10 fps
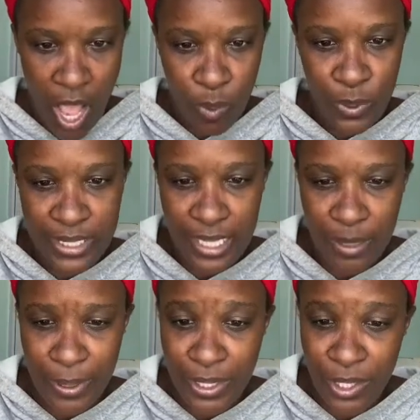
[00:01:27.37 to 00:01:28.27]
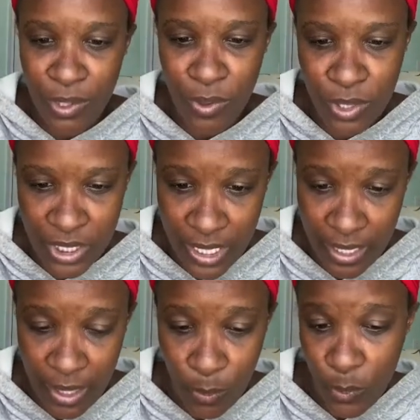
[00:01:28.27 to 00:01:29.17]
We celebrate the gorgeous hair
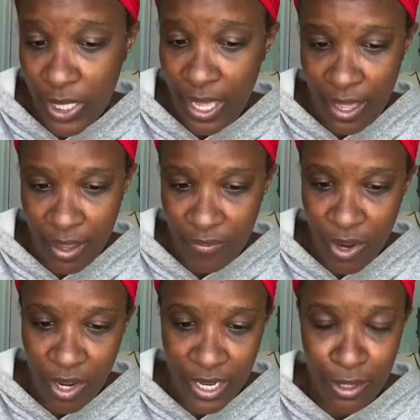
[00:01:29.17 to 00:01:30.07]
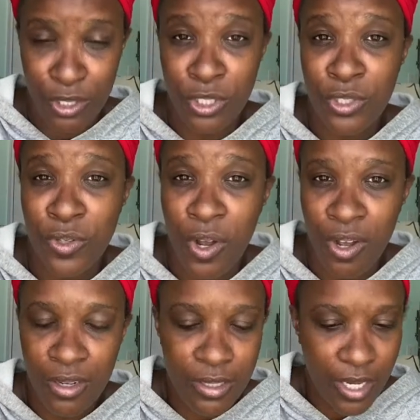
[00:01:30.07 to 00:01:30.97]
that we have. Our hair is
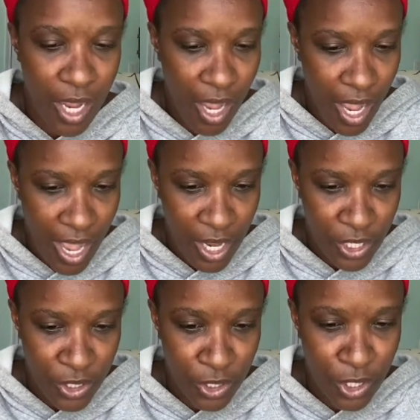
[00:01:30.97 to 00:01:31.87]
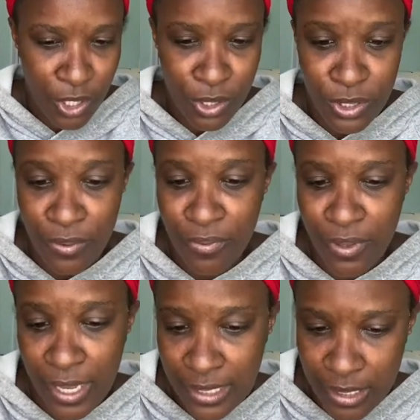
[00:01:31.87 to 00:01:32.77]
strong. Your curls are
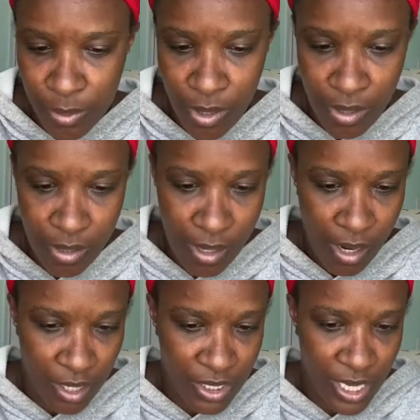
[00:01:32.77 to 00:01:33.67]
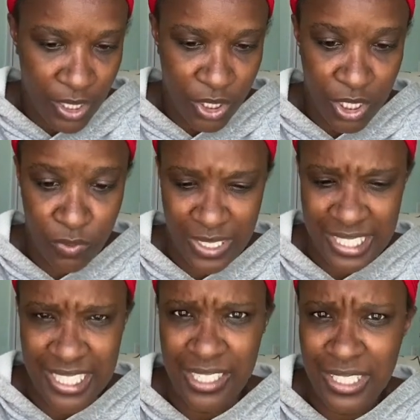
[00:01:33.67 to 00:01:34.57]
flexible. Our texture is
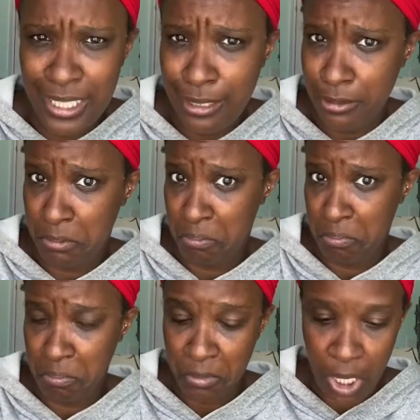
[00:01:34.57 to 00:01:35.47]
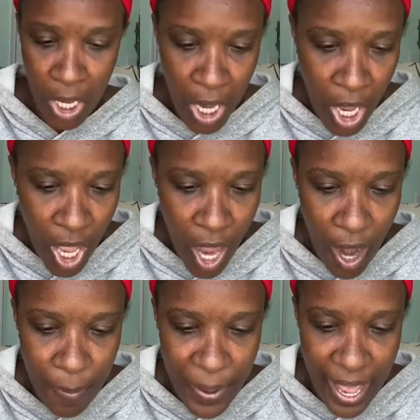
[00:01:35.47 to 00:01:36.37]
resilient. Our
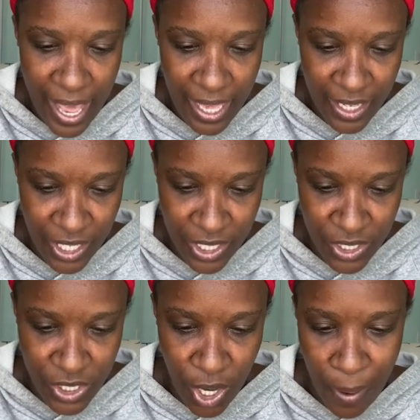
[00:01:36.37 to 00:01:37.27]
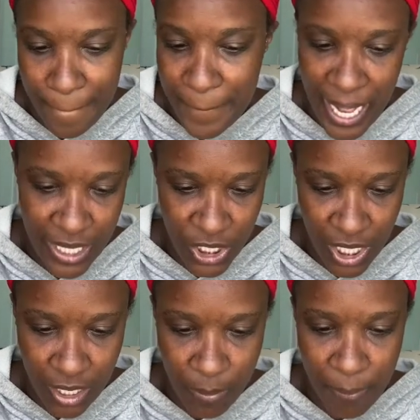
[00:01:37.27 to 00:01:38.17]
patterns are
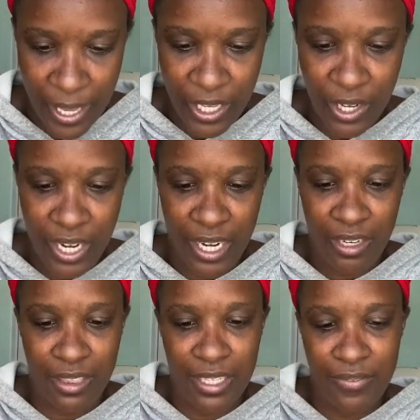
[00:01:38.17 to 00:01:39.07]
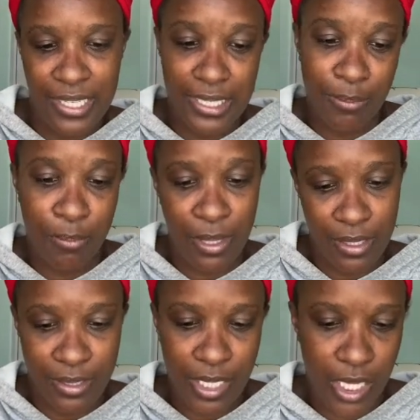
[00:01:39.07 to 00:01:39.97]
magic. May your hair live its
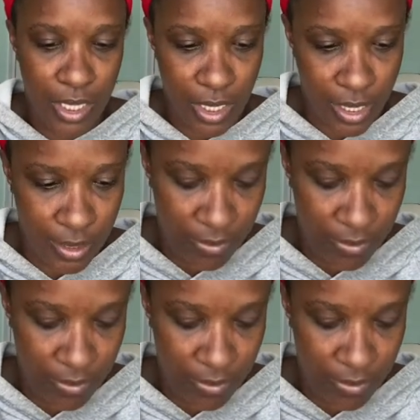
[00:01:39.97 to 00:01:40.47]
best life.